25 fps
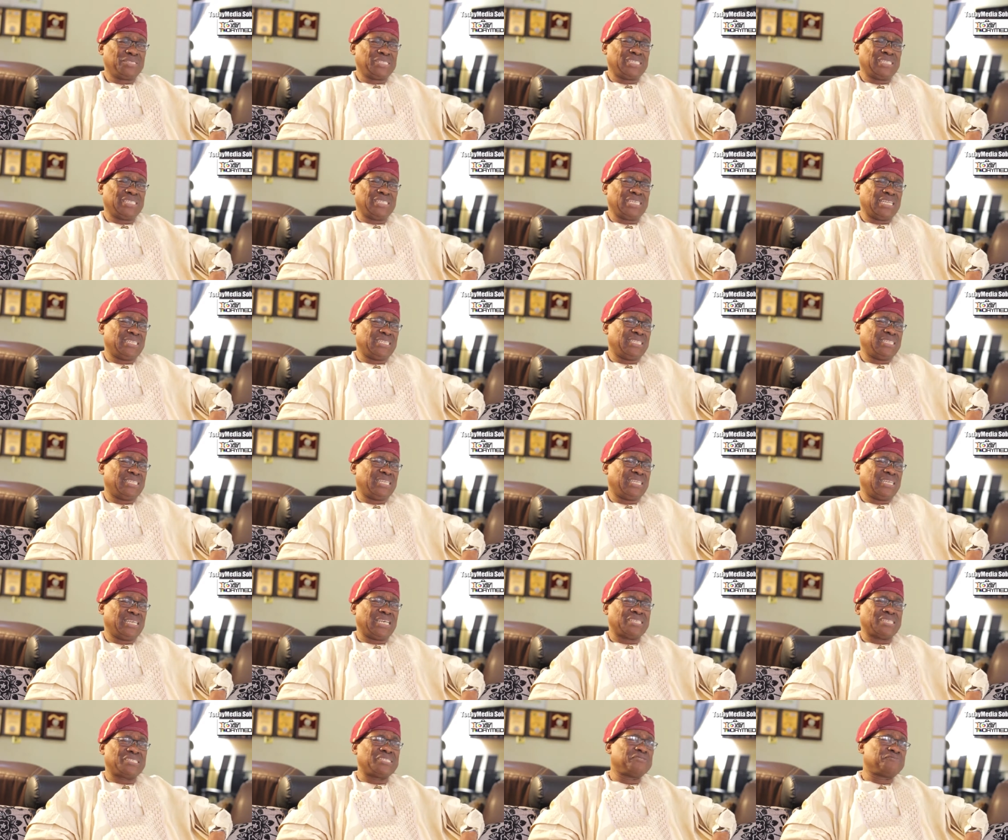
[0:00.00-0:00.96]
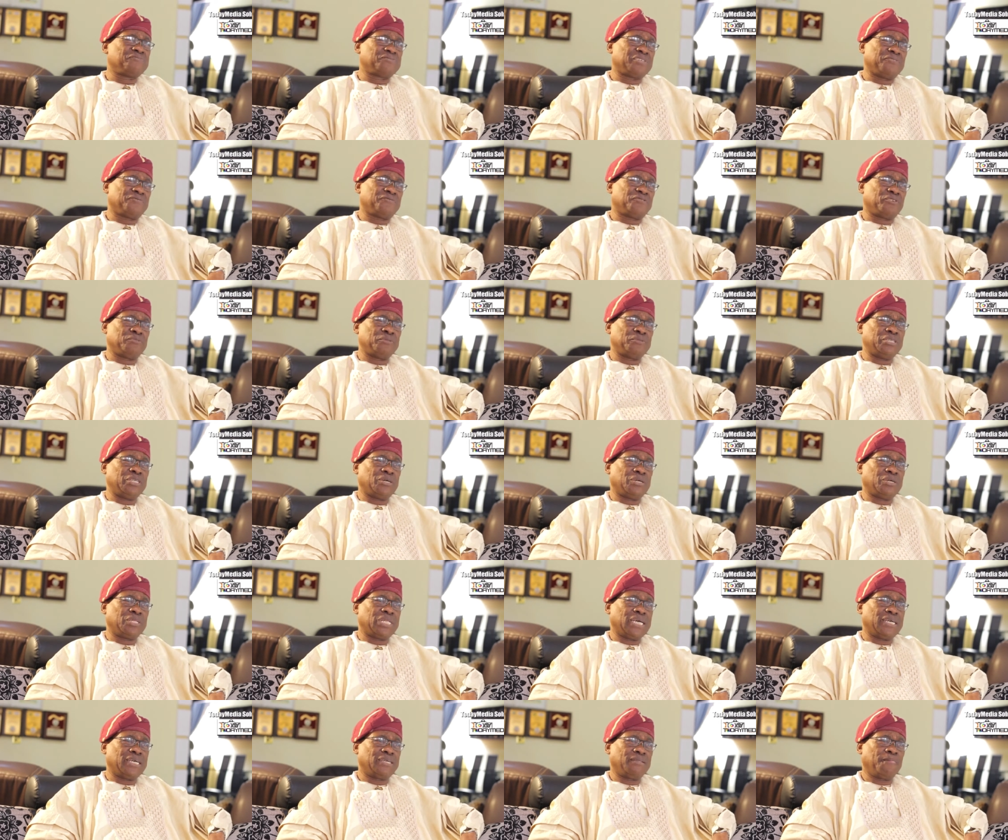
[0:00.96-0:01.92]
see any day as different from the
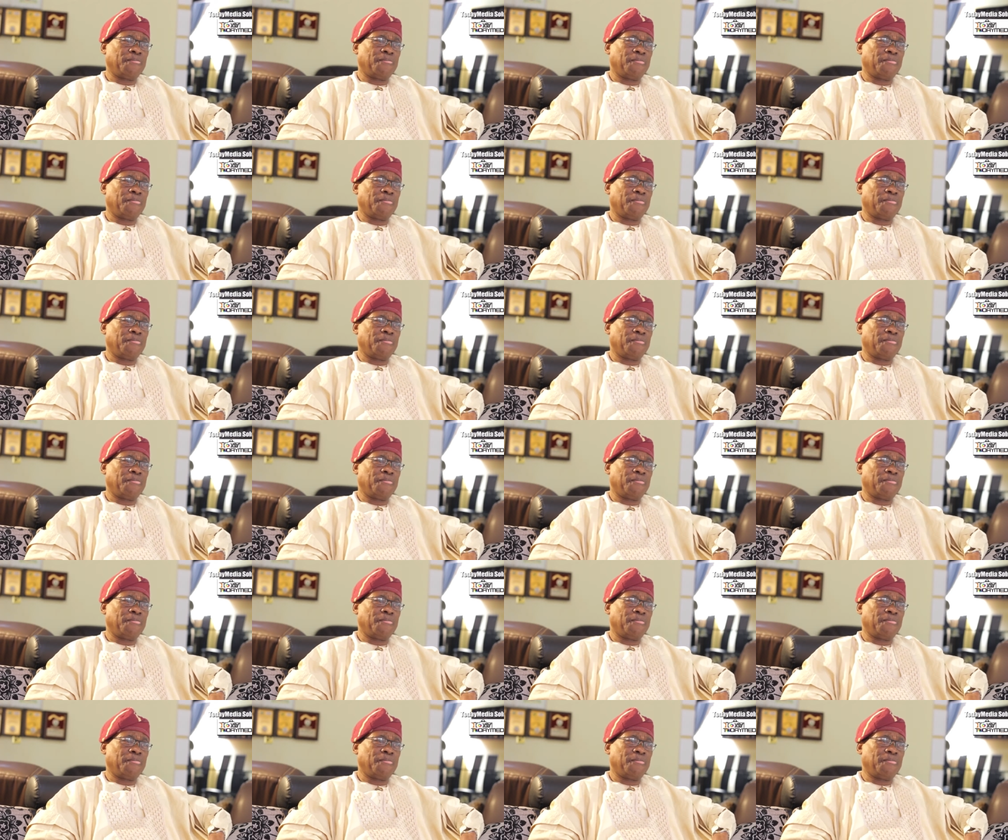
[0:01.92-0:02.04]
other.